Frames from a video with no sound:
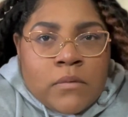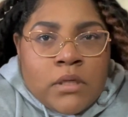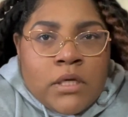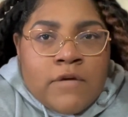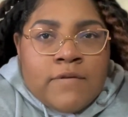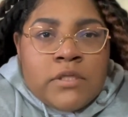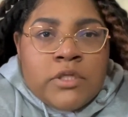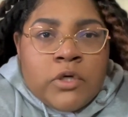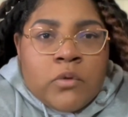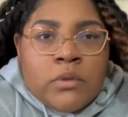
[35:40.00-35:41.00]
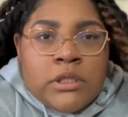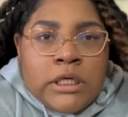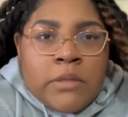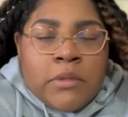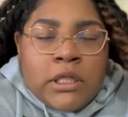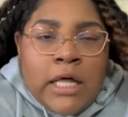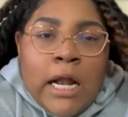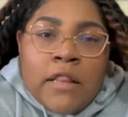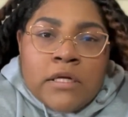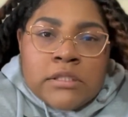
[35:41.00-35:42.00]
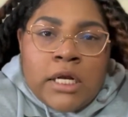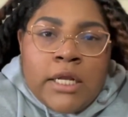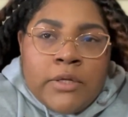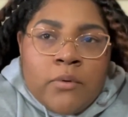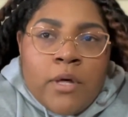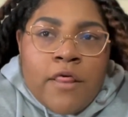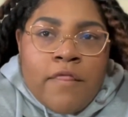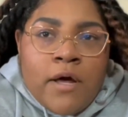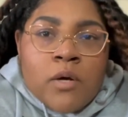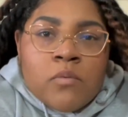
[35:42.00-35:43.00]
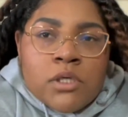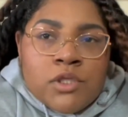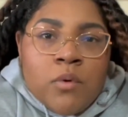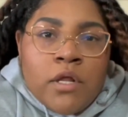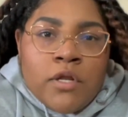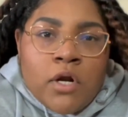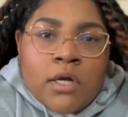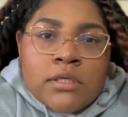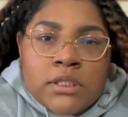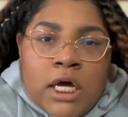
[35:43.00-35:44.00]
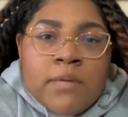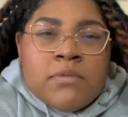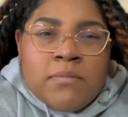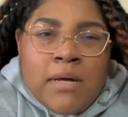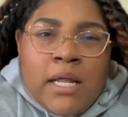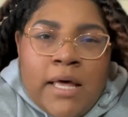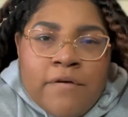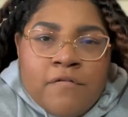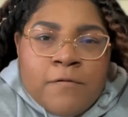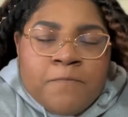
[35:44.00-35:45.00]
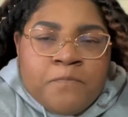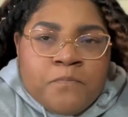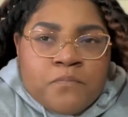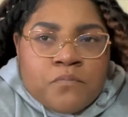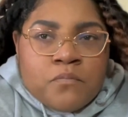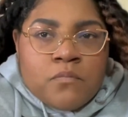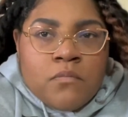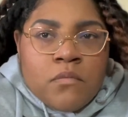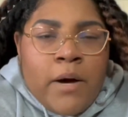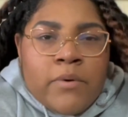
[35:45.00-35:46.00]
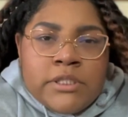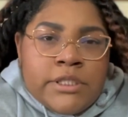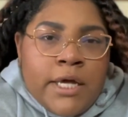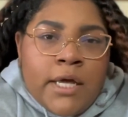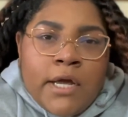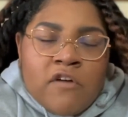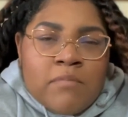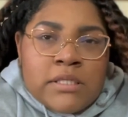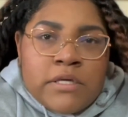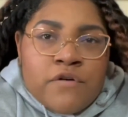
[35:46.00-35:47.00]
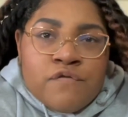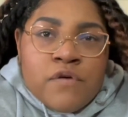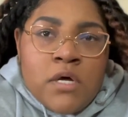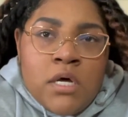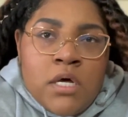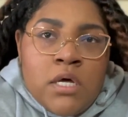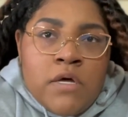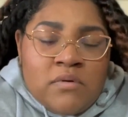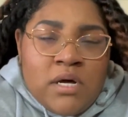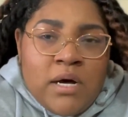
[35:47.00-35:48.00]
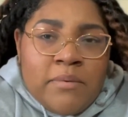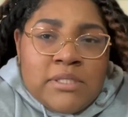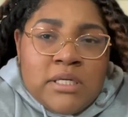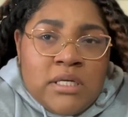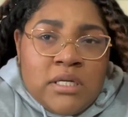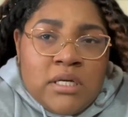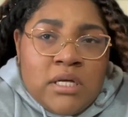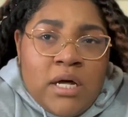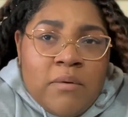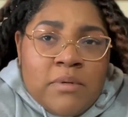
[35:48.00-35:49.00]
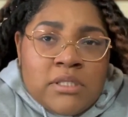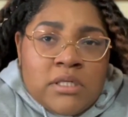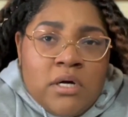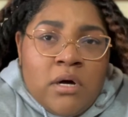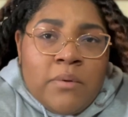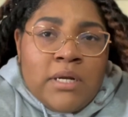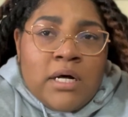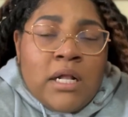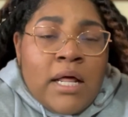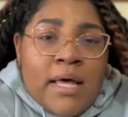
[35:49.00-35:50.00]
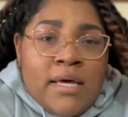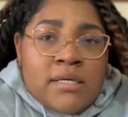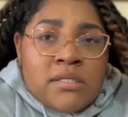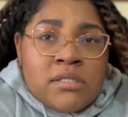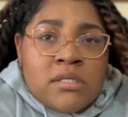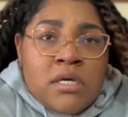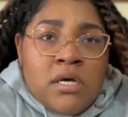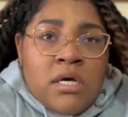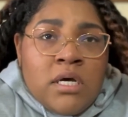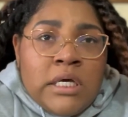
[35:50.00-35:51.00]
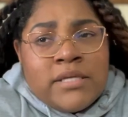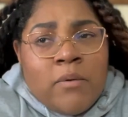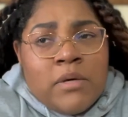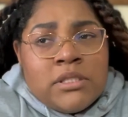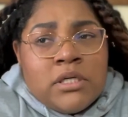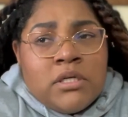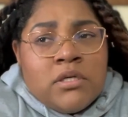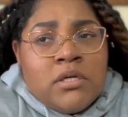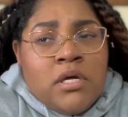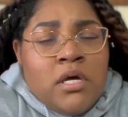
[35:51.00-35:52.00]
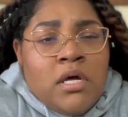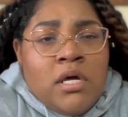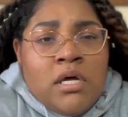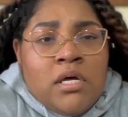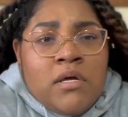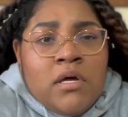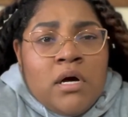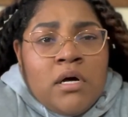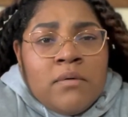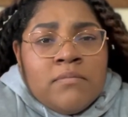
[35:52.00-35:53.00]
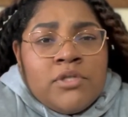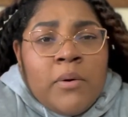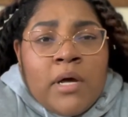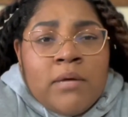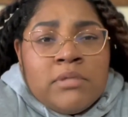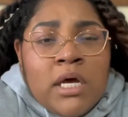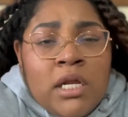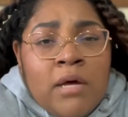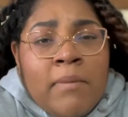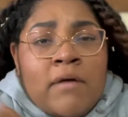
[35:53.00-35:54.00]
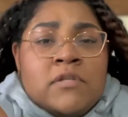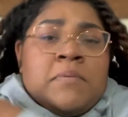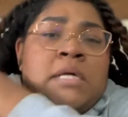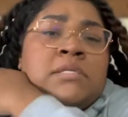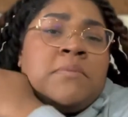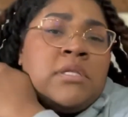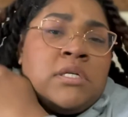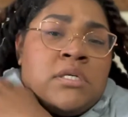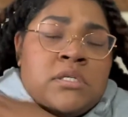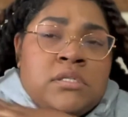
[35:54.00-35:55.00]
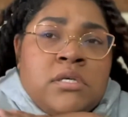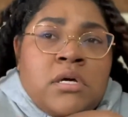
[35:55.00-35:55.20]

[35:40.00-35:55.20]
Even still, with dealing with a lot of things that I deal with, that was one of the darkest times in my life. I wasn't taking care of myself. I wasn't eating. I wasn't going to class. I wasn't showing up to any of my responsibilities.